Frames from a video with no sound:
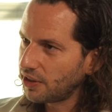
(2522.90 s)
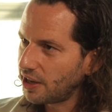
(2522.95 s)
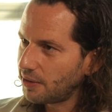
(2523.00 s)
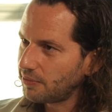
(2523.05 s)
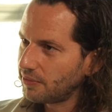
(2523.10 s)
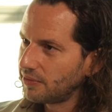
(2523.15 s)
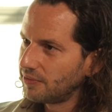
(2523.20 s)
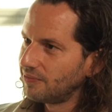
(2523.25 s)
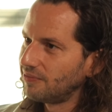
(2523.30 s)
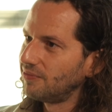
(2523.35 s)

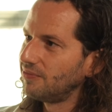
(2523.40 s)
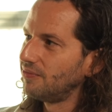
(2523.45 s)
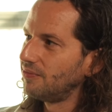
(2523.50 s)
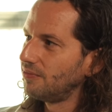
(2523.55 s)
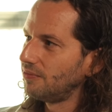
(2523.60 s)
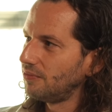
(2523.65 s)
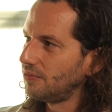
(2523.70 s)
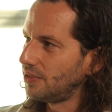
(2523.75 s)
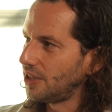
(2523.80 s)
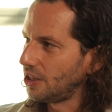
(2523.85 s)
them,
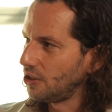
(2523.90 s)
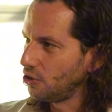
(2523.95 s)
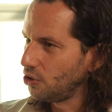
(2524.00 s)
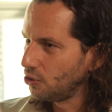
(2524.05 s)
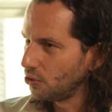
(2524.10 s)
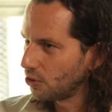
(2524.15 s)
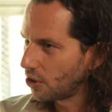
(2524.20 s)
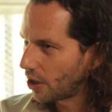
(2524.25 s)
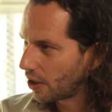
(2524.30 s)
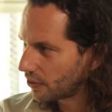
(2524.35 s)
they
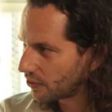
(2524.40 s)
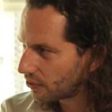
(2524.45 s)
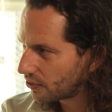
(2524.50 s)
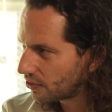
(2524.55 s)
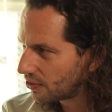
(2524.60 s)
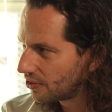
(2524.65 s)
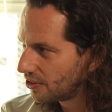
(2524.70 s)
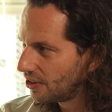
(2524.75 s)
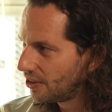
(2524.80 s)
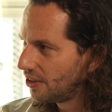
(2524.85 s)
knew
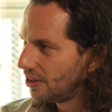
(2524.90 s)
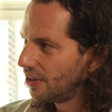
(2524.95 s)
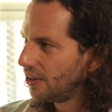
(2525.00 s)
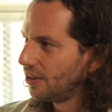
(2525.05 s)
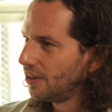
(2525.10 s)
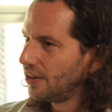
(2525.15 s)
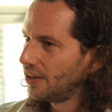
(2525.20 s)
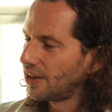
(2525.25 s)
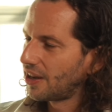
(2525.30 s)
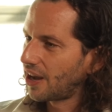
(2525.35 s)
us,
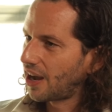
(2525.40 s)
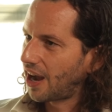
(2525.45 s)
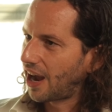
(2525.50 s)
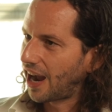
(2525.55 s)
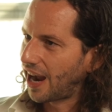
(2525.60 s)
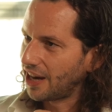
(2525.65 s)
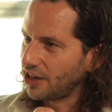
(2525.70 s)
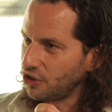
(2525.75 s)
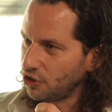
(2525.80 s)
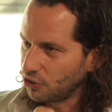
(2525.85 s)

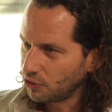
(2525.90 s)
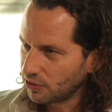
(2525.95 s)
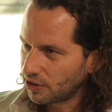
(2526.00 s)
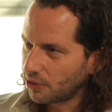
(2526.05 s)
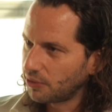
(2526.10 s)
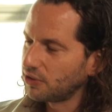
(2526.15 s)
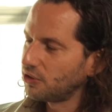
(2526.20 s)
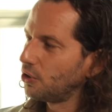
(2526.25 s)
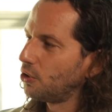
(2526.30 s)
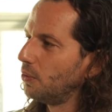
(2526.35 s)
I knew
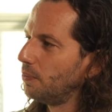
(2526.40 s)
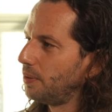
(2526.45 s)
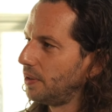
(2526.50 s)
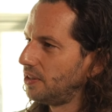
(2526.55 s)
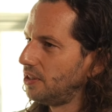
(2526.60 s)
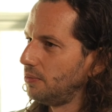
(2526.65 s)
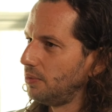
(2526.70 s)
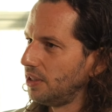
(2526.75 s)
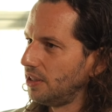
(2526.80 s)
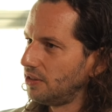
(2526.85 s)
there was a
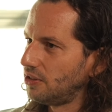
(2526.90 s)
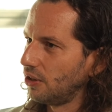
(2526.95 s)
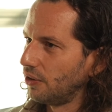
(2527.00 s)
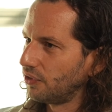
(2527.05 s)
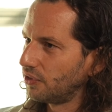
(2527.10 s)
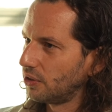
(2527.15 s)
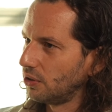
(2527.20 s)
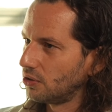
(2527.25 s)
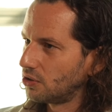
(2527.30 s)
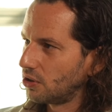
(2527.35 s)
compatibility
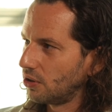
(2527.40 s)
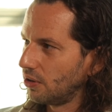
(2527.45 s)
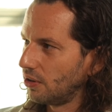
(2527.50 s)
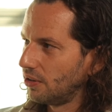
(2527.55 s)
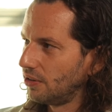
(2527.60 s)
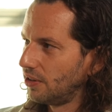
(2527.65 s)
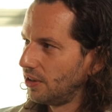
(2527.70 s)
of culture.